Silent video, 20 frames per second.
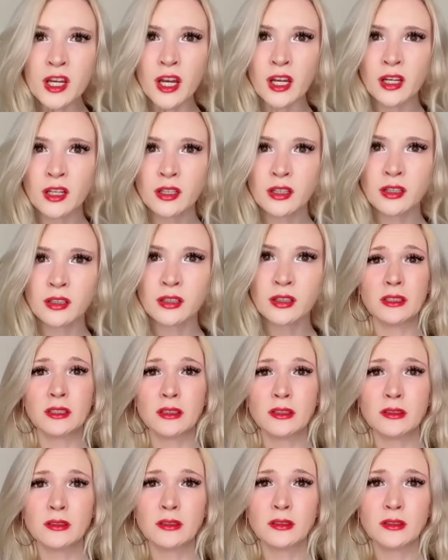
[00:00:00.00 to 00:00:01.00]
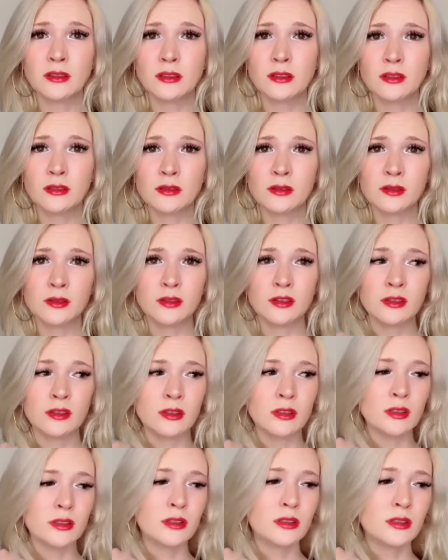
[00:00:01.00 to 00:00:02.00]
You're going to get... Brianna, what are you doing
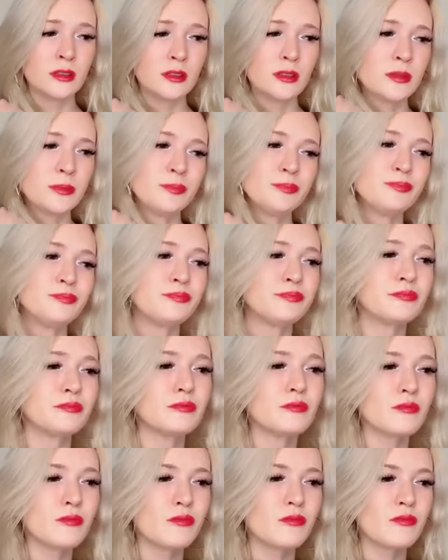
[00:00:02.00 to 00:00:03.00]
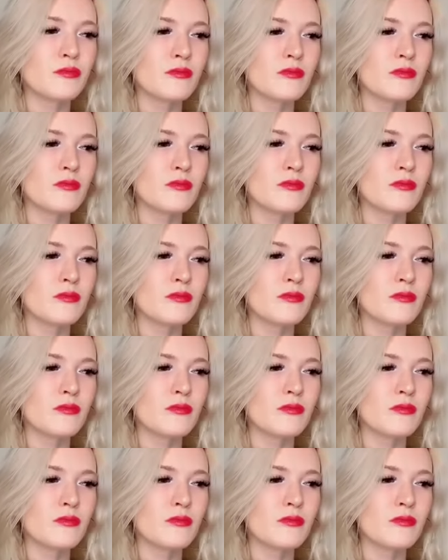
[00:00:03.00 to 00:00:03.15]
here? Get out of here now!